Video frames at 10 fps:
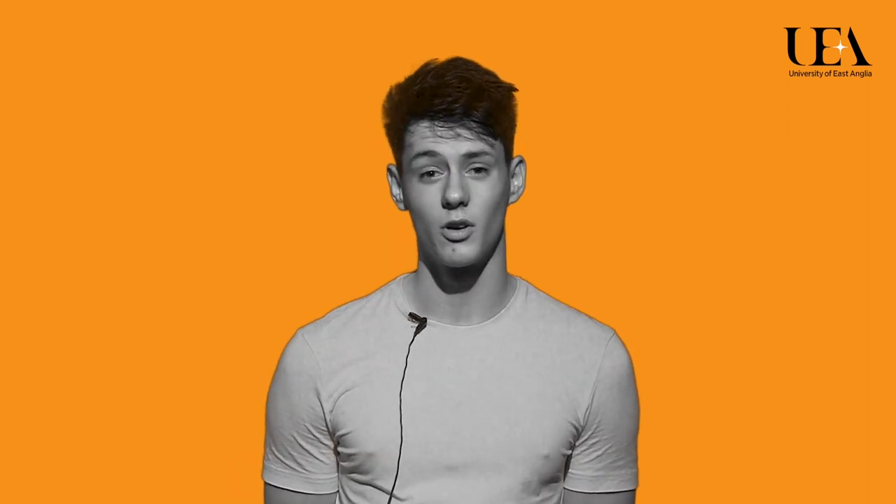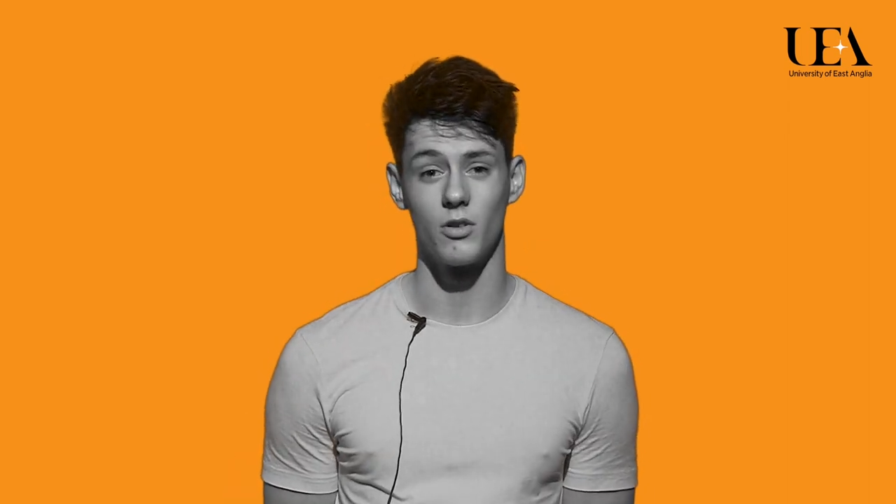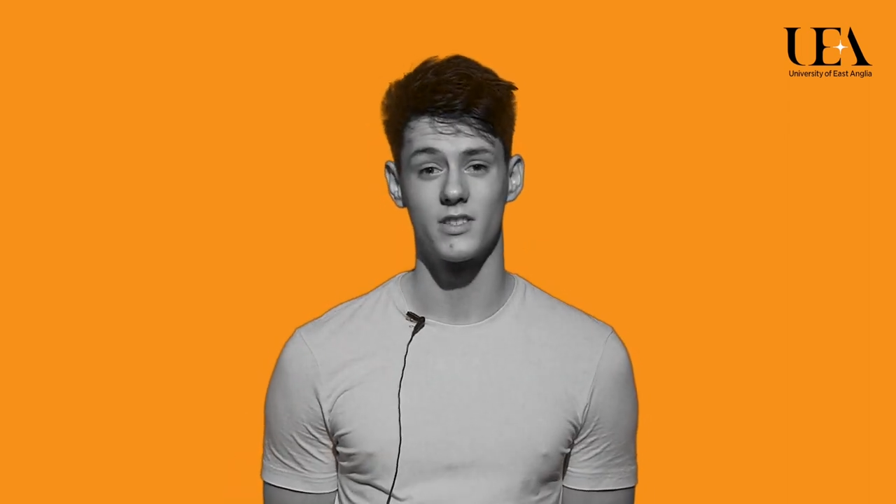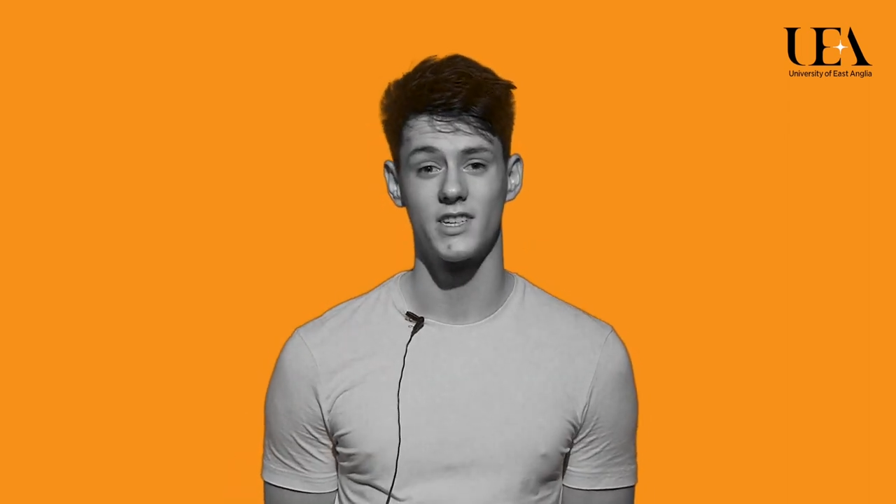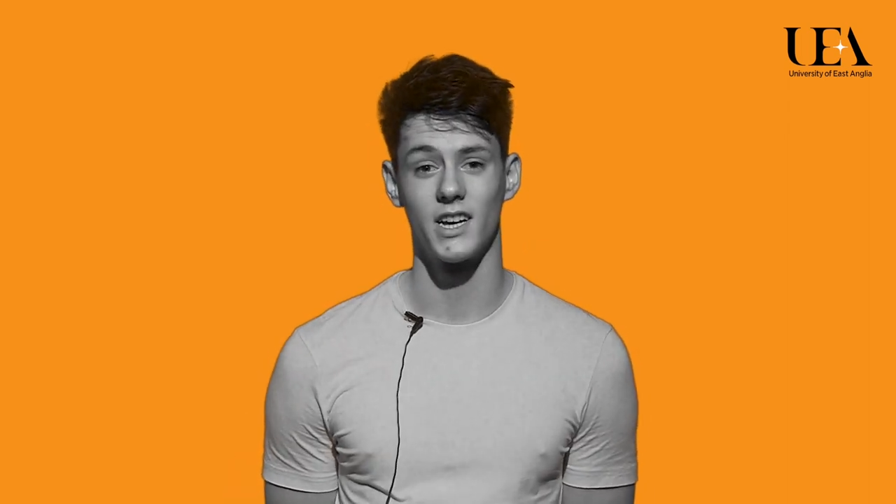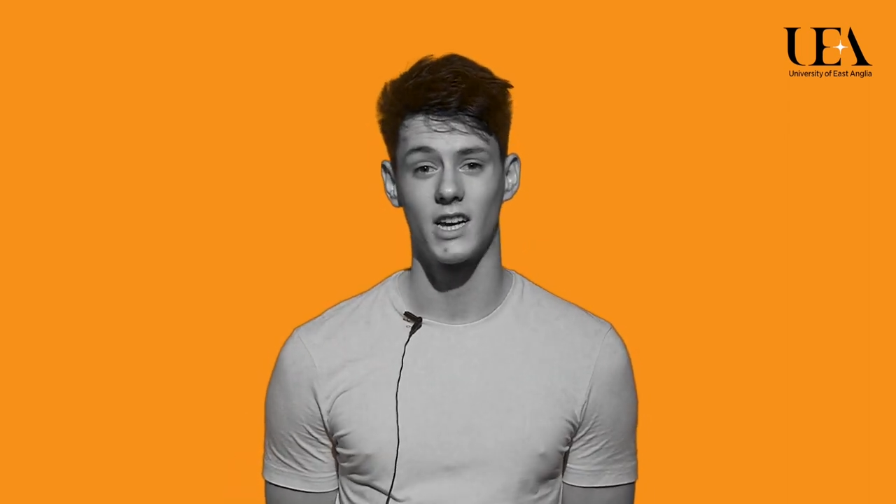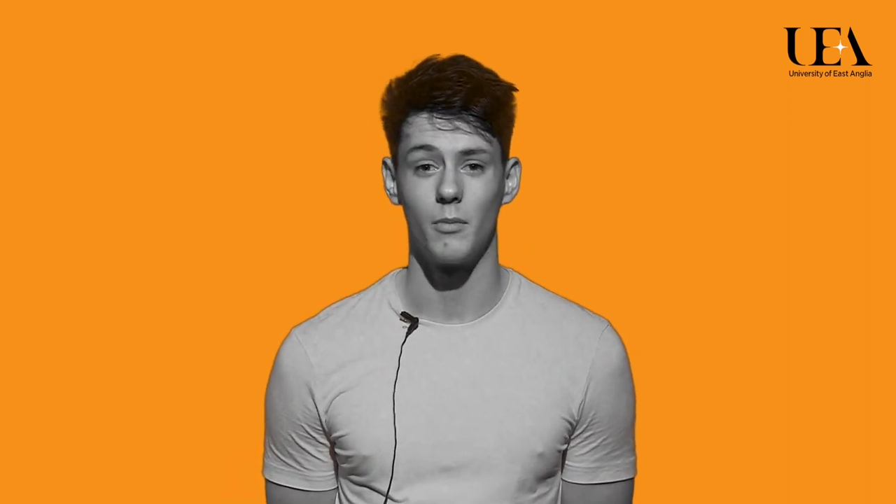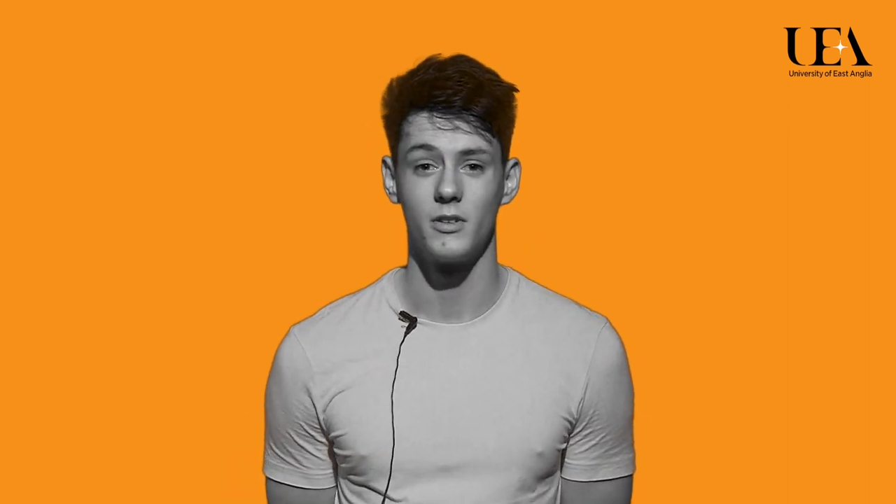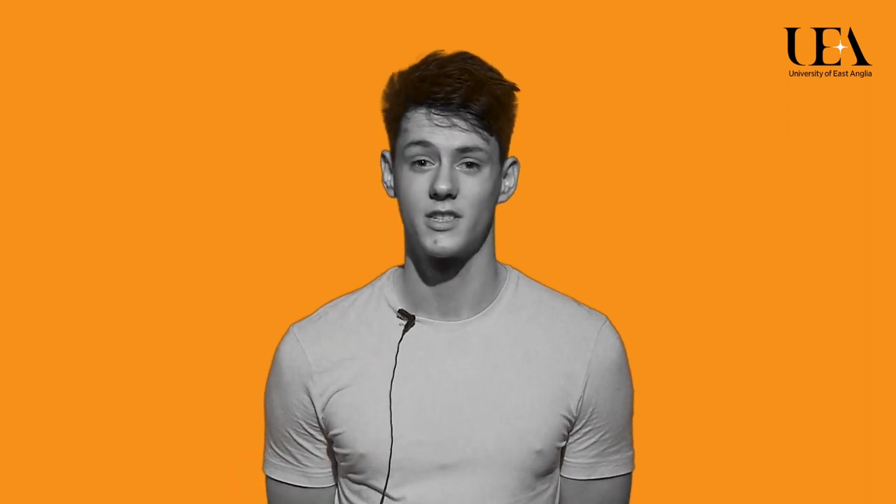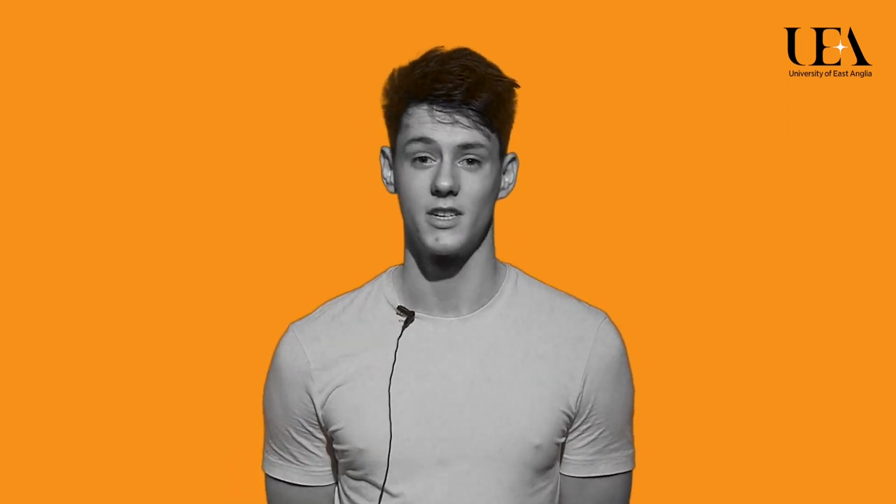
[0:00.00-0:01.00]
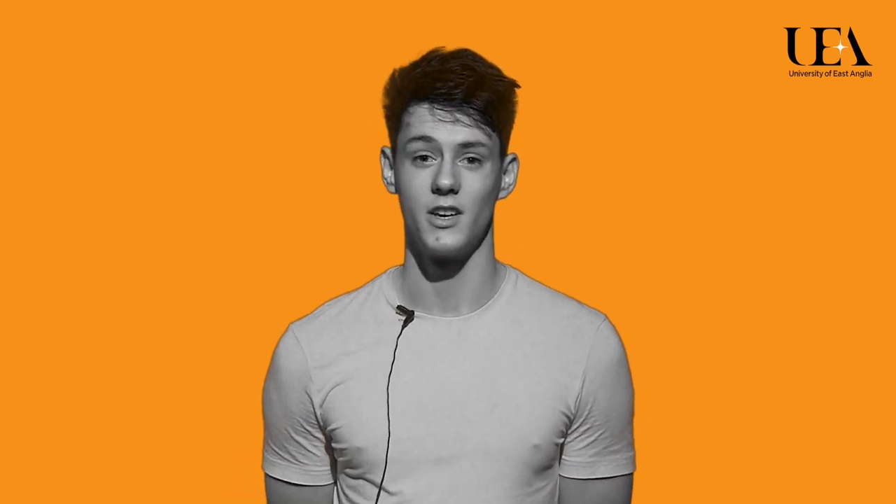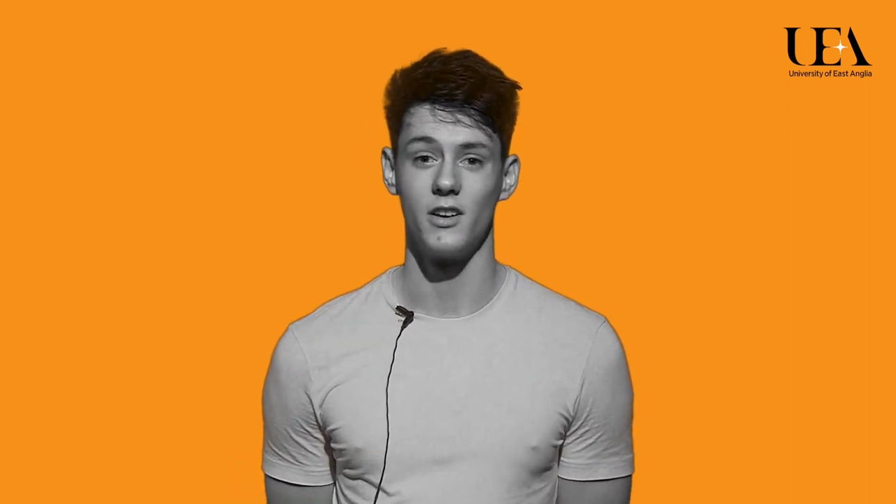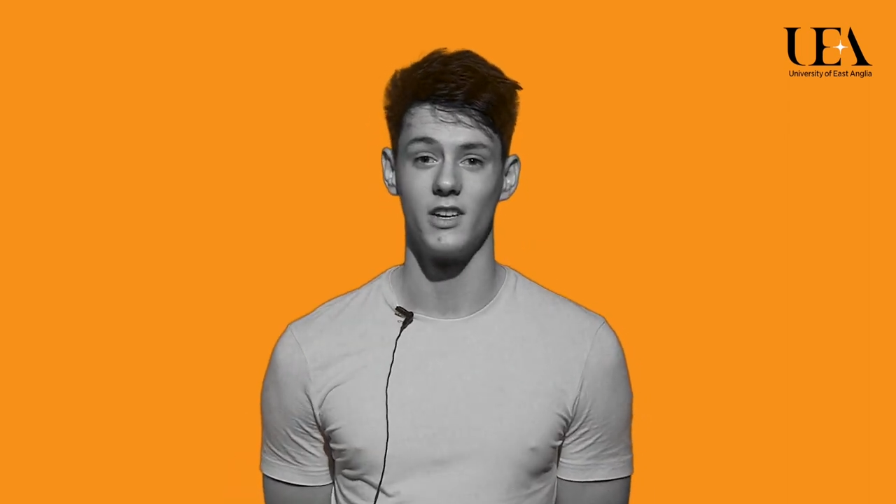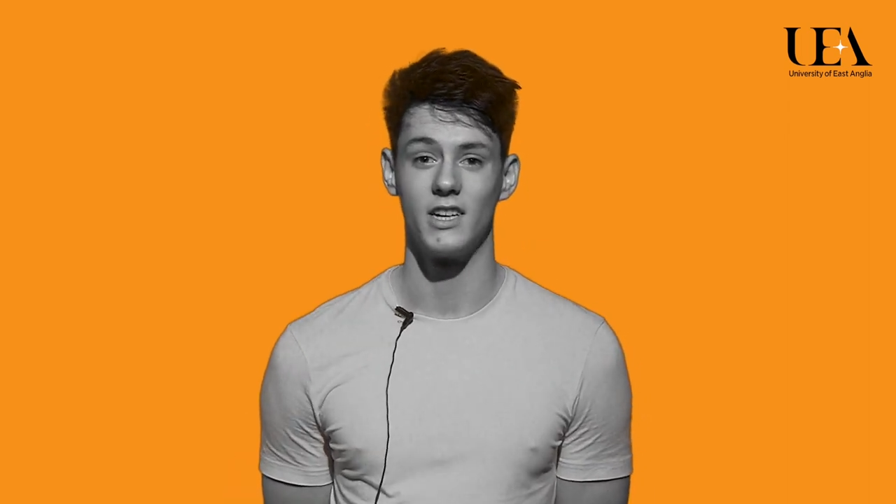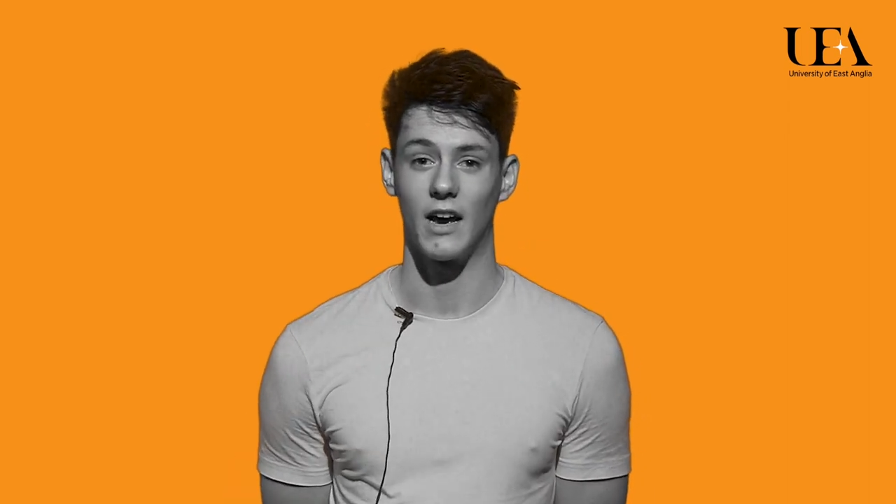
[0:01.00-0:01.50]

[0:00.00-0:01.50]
daunting coming to uni